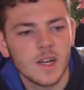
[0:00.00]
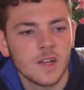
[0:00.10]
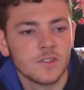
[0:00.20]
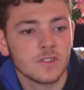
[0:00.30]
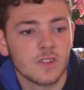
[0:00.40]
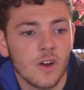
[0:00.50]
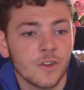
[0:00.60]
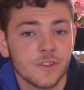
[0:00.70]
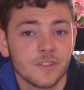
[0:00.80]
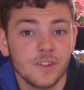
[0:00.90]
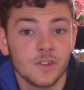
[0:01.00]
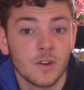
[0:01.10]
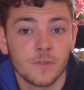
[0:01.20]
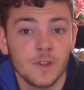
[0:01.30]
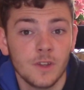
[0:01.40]
I just honestly
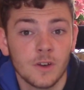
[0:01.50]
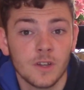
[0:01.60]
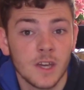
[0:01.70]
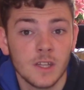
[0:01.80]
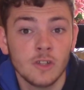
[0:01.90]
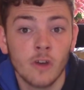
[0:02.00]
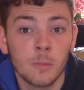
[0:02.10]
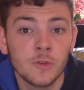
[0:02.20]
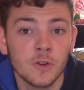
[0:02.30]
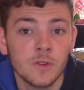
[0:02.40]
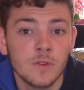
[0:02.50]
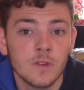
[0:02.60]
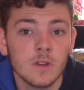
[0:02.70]
don't think they're going to get the job done